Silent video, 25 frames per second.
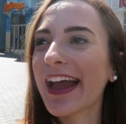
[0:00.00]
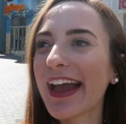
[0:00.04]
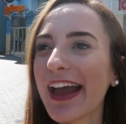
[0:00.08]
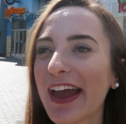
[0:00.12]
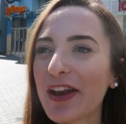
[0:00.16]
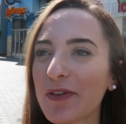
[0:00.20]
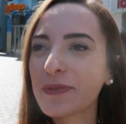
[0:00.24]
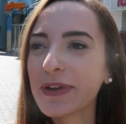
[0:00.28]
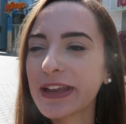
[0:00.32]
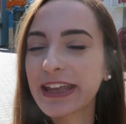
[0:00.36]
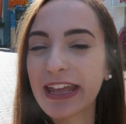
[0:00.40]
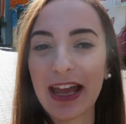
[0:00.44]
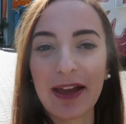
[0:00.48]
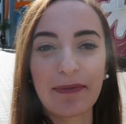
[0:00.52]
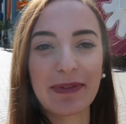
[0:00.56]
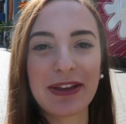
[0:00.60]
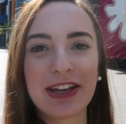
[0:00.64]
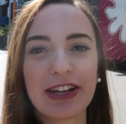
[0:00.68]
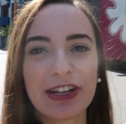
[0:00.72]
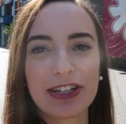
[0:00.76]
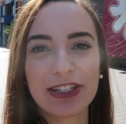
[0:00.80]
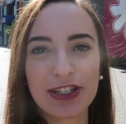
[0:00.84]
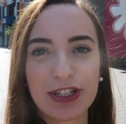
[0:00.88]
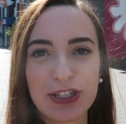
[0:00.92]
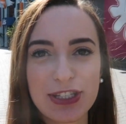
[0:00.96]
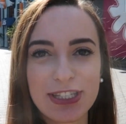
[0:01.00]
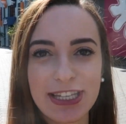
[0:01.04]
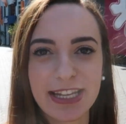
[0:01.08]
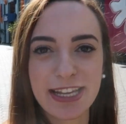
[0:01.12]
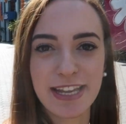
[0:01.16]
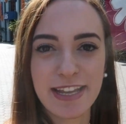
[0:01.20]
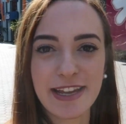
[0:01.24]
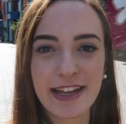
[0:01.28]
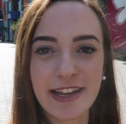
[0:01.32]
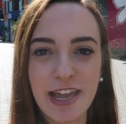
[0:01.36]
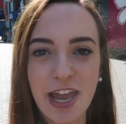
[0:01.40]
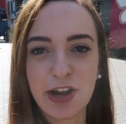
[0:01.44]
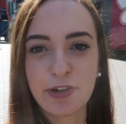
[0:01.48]
and we came here to
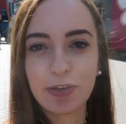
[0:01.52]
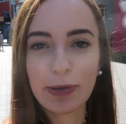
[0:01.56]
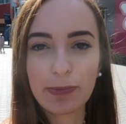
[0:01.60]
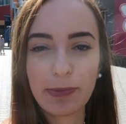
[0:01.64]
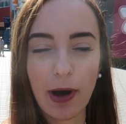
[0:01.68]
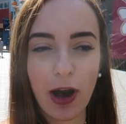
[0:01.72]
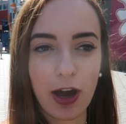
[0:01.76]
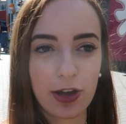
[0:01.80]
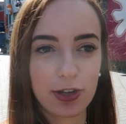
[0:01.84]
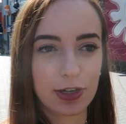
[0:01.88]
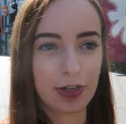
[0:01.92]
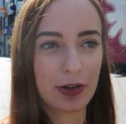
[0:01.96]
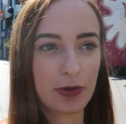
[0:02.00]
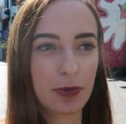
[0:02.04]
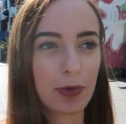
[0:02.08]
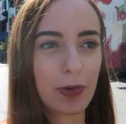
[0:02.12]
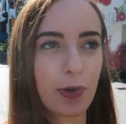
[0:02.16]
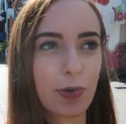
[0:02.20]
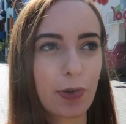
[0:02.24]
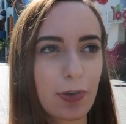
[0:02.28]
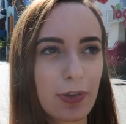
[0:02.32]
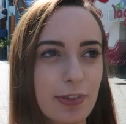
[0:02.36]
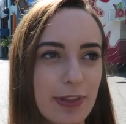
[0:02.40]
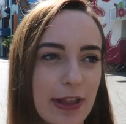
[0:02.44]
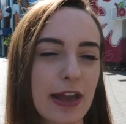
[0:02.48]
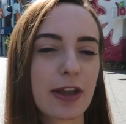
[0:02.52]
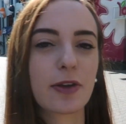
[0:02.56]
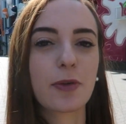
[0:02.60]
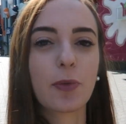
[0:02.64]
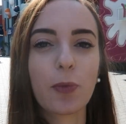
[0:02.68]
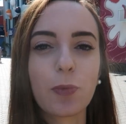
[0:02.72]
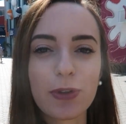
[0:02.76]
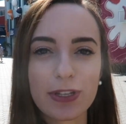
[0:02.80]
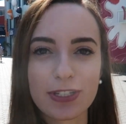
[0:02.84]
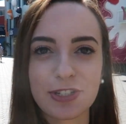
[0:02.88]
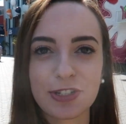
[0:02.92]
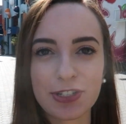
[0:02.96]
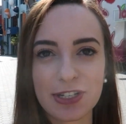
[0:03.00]
see Harry Potter World, like
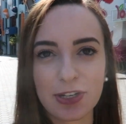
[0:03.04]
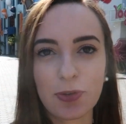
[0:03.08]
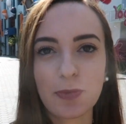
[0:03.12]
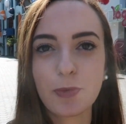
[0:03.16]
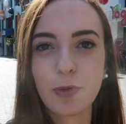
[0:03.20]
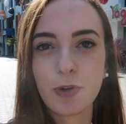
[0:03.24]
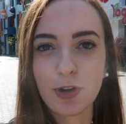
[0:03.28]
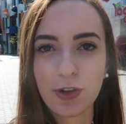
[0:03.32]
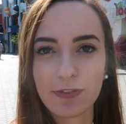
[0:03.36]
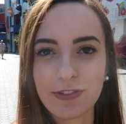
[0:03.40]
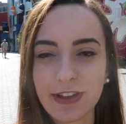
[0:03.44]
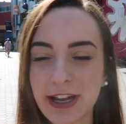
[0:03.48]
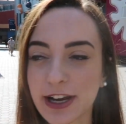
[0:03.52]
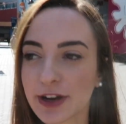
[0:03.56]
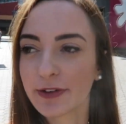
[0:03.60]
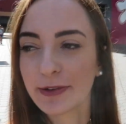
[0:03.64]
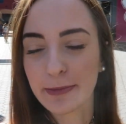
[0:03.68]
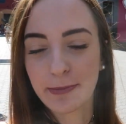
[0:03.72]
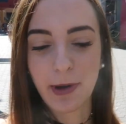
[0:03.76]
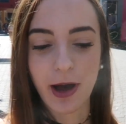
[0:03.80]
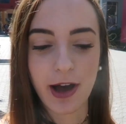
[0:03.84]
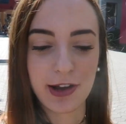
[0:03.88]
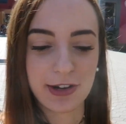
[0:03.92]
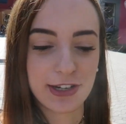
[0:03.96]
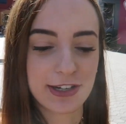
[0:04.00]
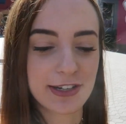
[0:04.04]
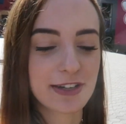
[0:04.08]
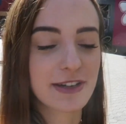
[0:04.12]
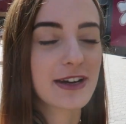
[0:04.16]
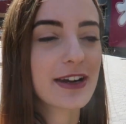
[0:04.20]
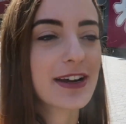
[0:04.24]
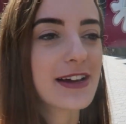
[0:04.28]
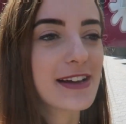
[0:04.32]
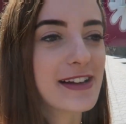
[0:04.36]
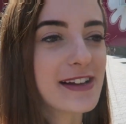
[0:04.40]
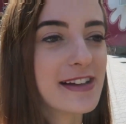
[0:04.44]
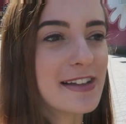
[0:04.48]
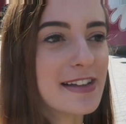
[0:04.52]
Wizarding World of Harry Potter.
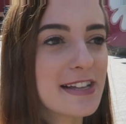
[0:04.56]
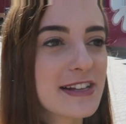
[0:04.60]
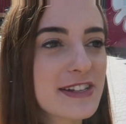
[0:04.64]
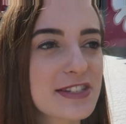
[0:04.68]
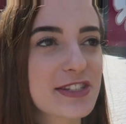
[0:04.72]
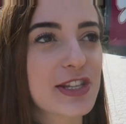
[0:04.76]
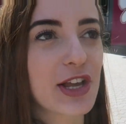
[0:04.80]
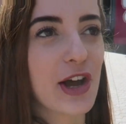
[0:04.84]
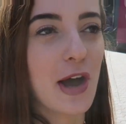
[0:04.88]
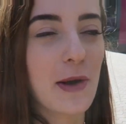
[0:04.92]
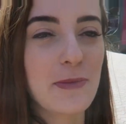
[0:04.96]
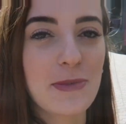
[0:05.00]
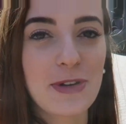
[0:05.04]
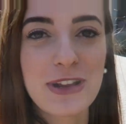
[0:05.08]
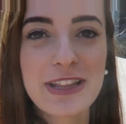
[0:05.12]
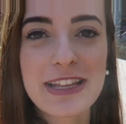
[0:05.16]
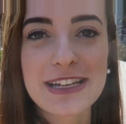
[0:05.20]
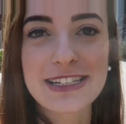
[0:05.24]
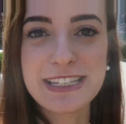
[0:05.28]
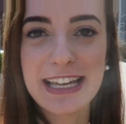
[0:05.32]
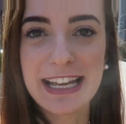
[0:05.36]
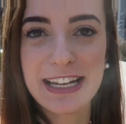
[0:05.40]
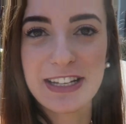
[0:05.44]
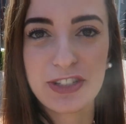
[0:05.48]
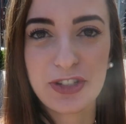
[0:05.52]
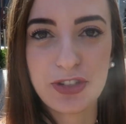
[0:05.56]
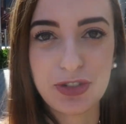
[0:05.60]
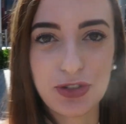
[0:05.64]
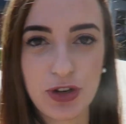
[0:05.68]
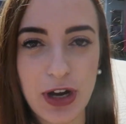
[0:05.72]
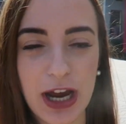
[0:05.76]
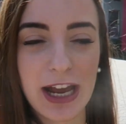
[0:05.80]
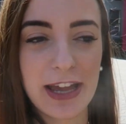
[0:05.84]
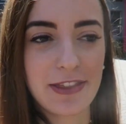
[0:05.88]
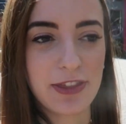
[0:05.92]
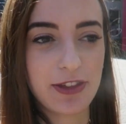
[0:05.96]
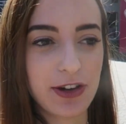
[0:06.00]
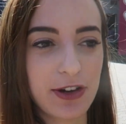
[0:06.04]
So I'm really excited to
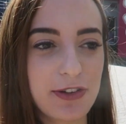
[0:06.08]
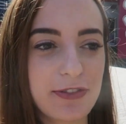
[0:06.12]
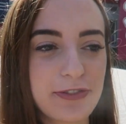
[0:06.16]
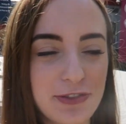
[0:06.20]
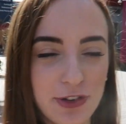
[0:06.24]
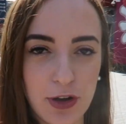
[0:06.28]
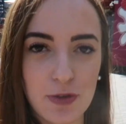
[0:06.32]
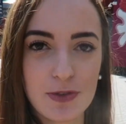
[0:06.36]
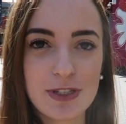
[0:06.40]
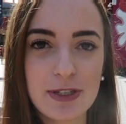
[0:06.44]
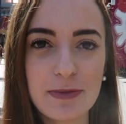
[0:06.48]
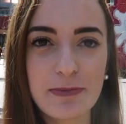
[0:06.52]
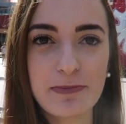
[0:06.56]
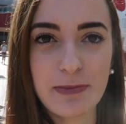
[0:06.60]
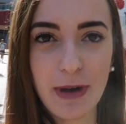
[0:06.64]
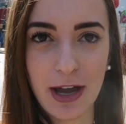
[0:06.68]
try the frozen